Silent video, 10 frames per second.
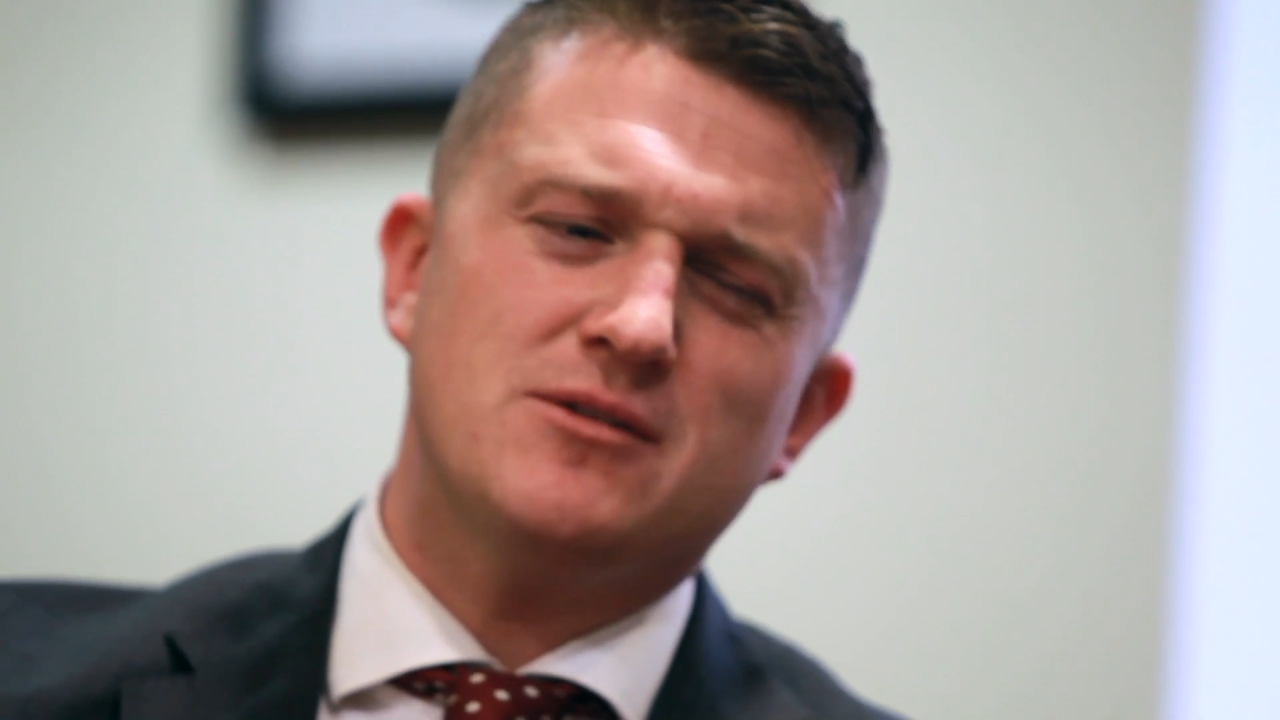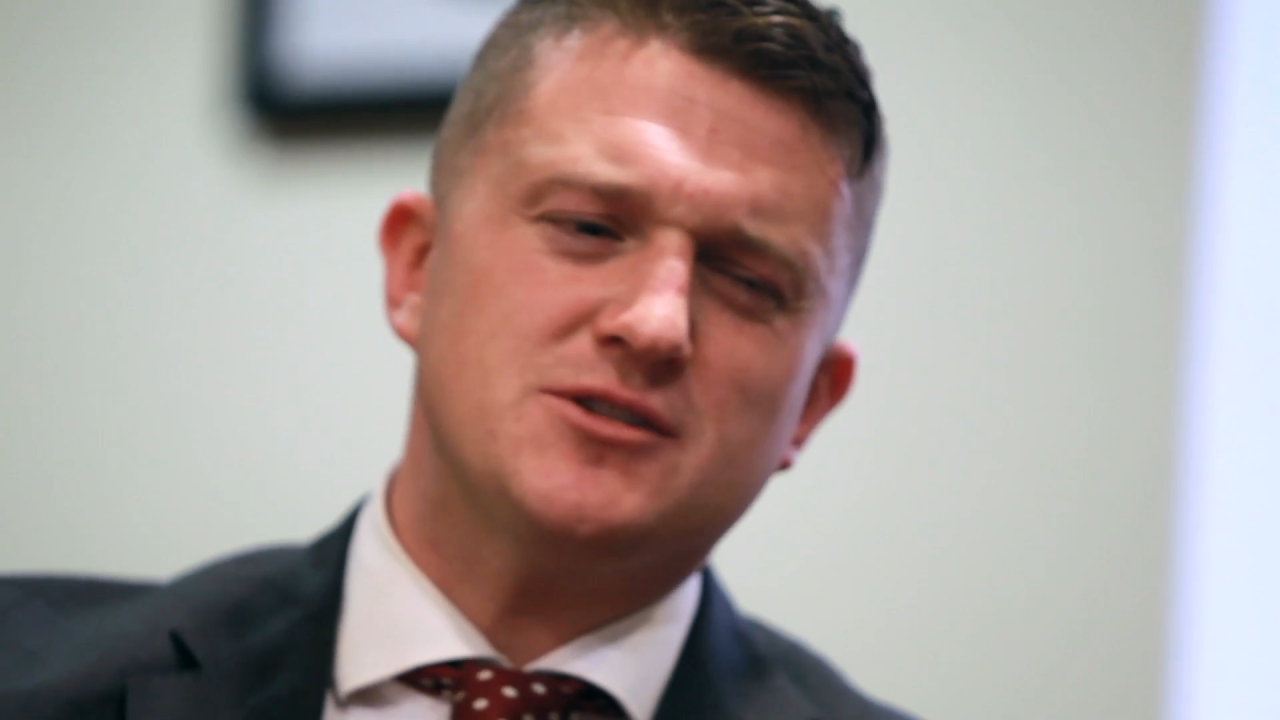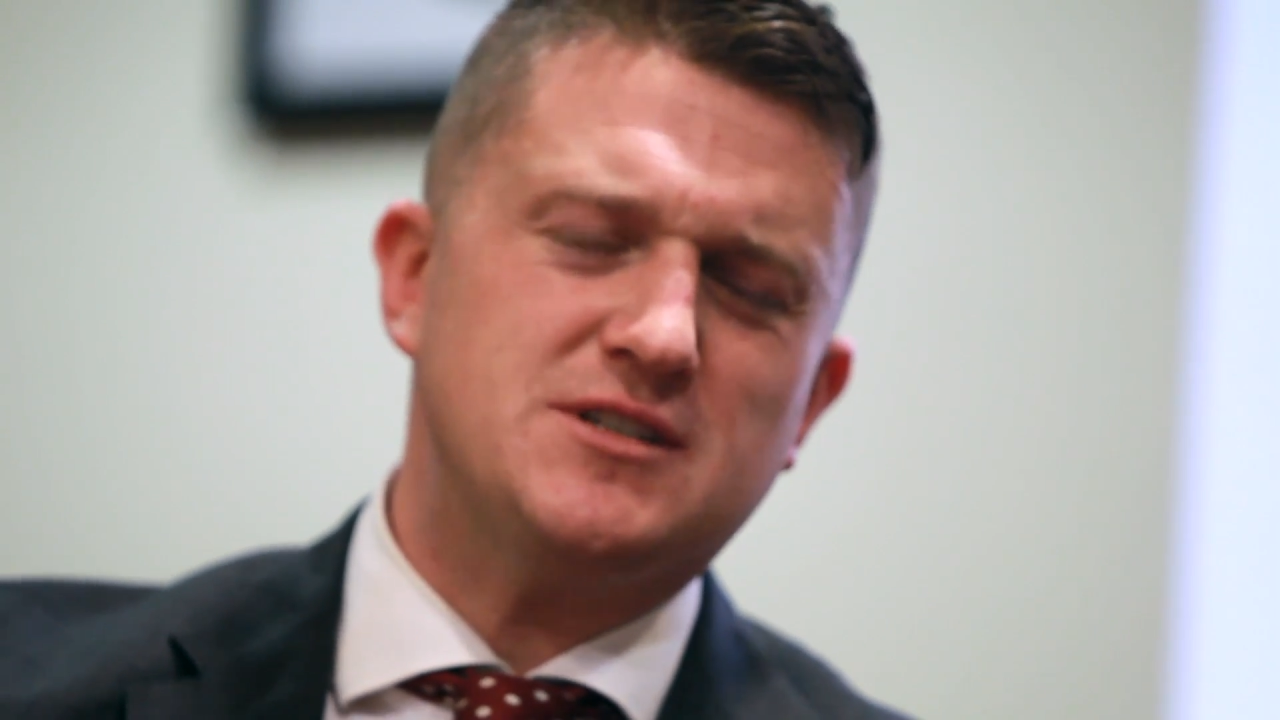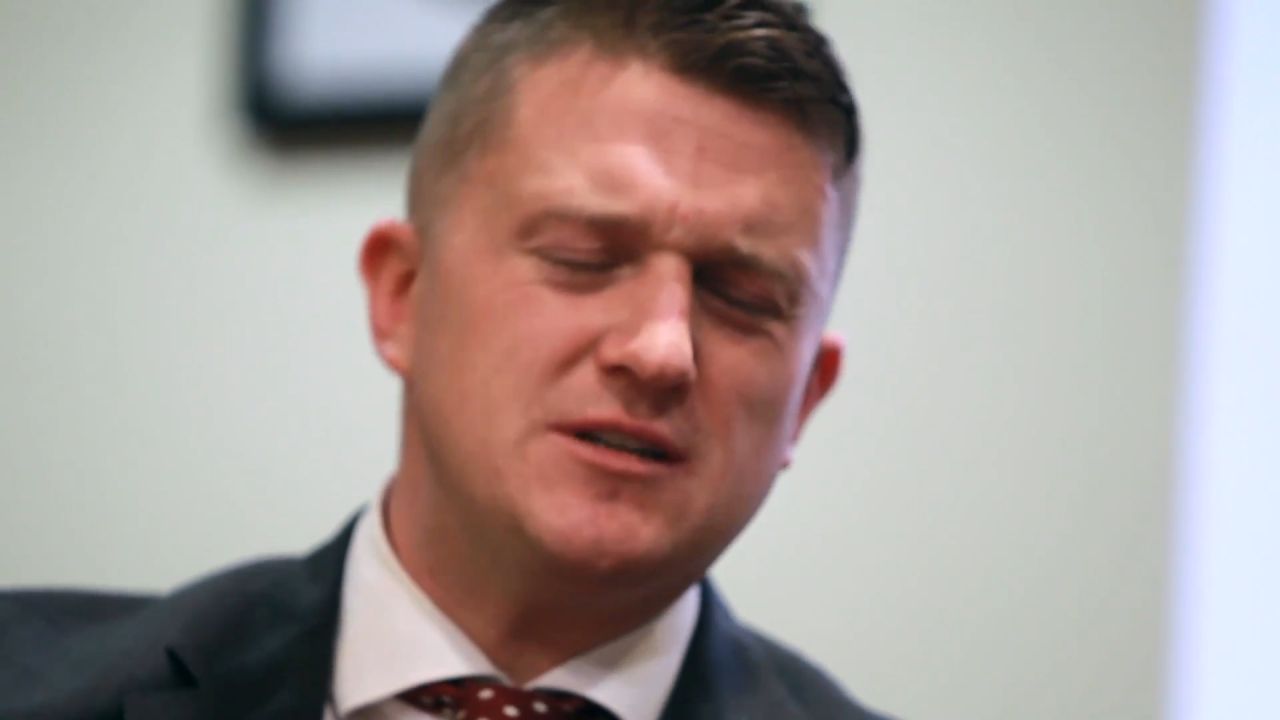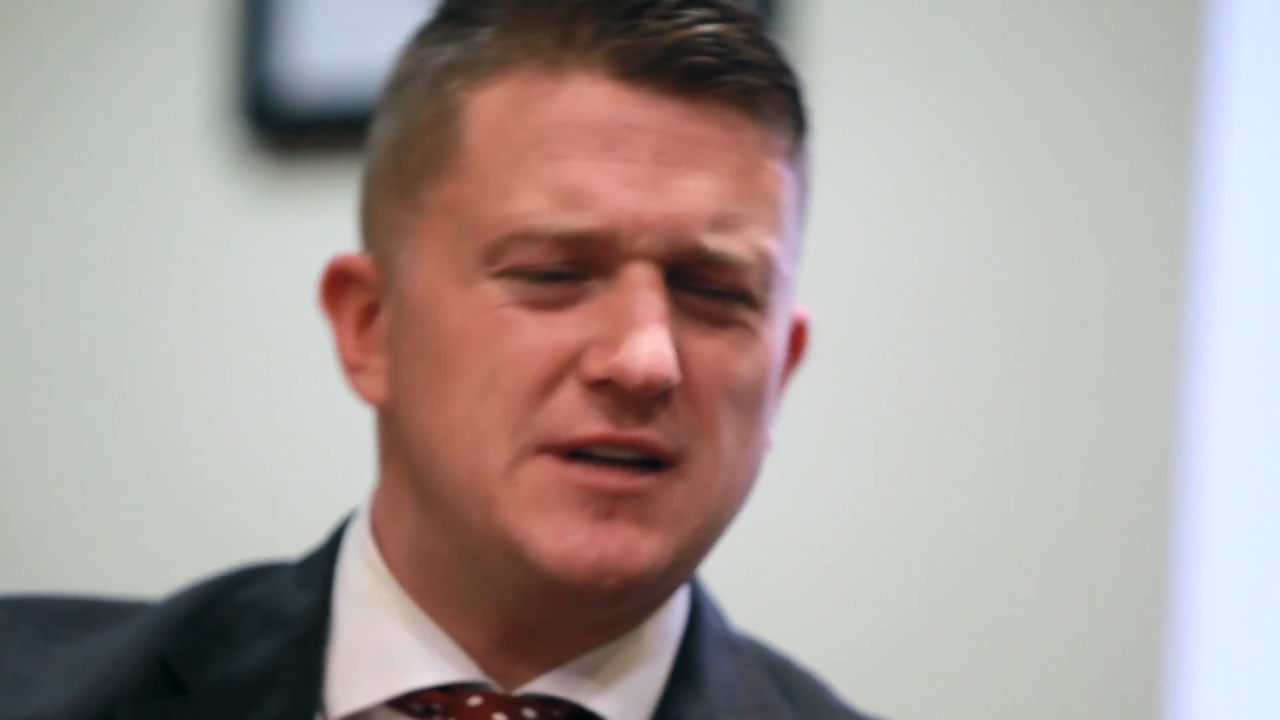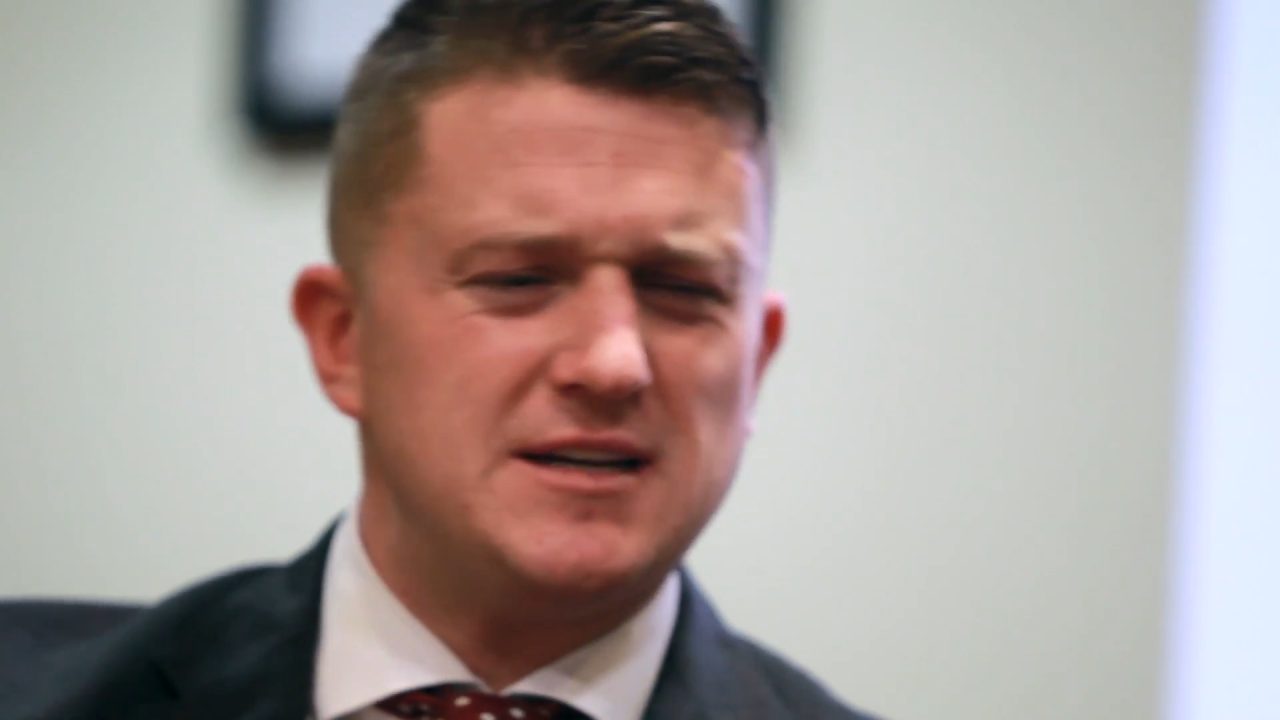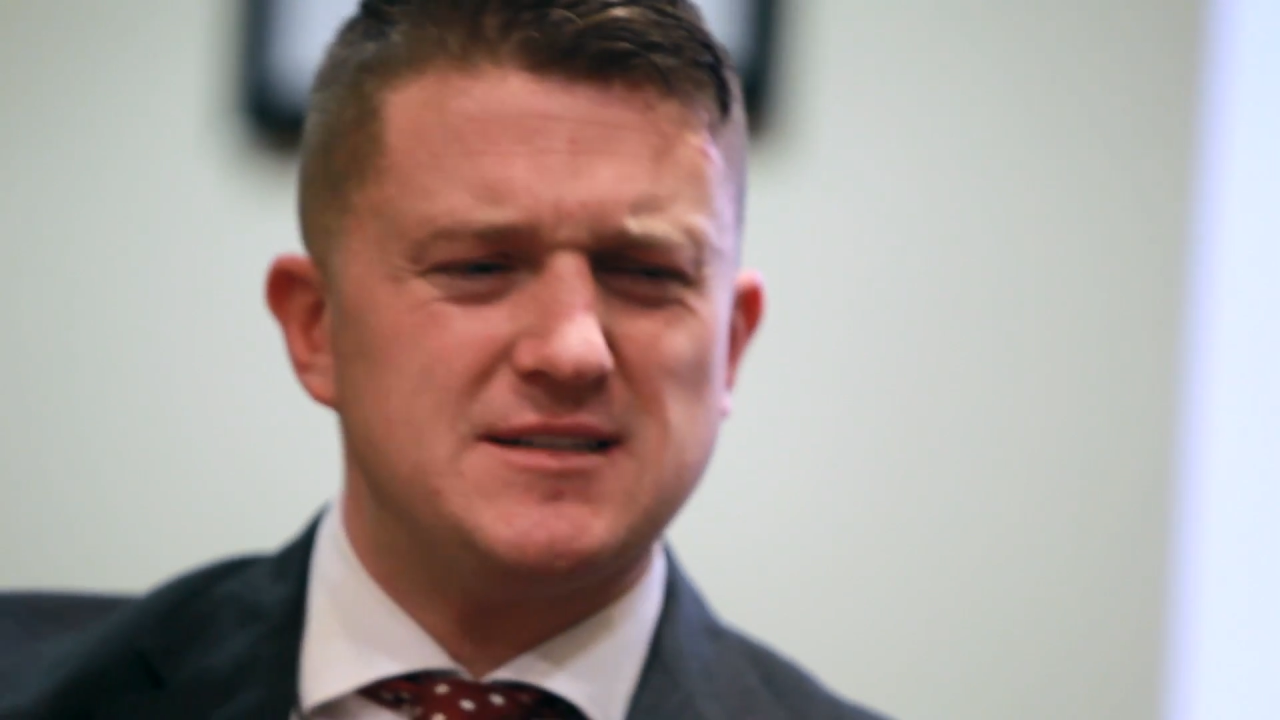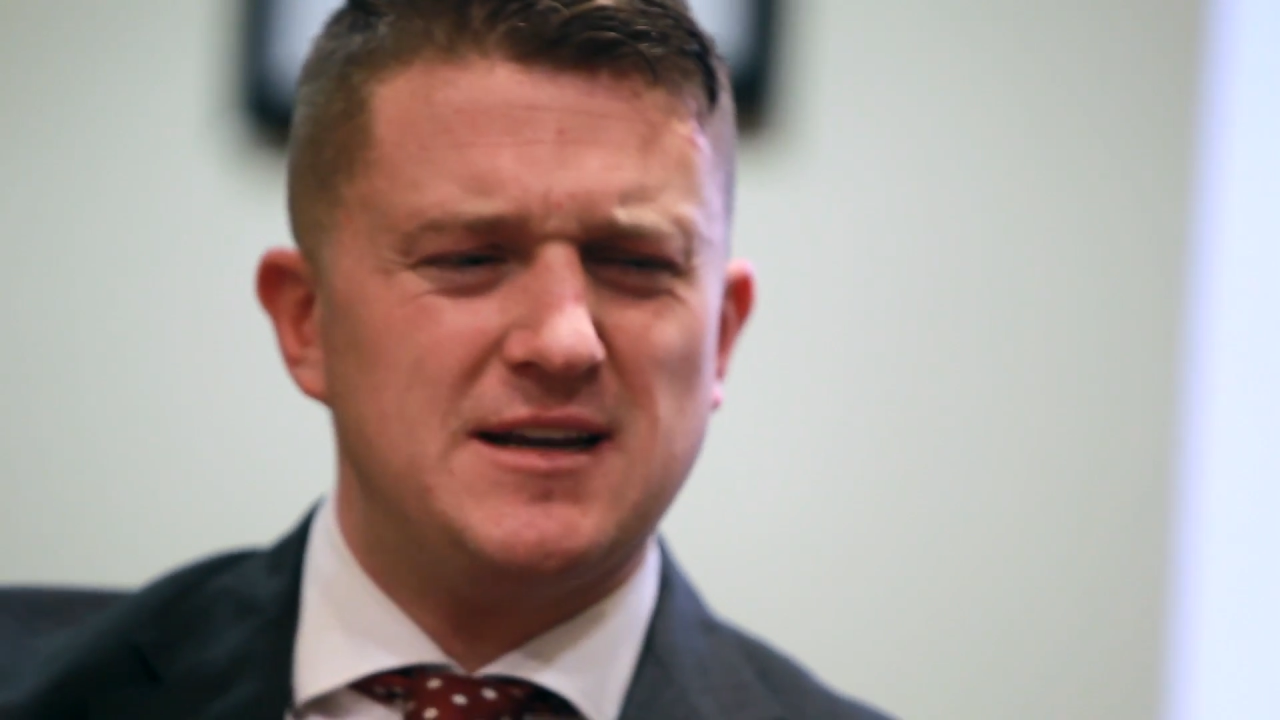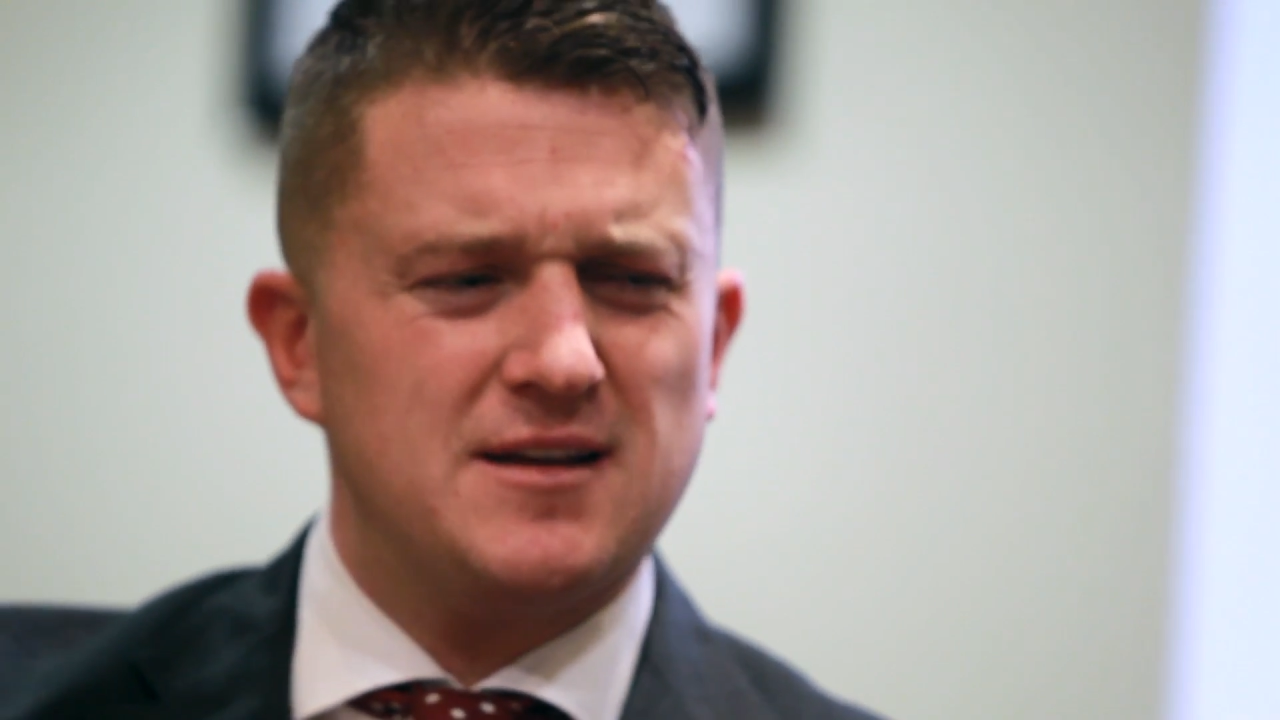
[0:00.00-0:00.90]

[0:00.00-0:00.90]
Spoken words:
I just saw yesterday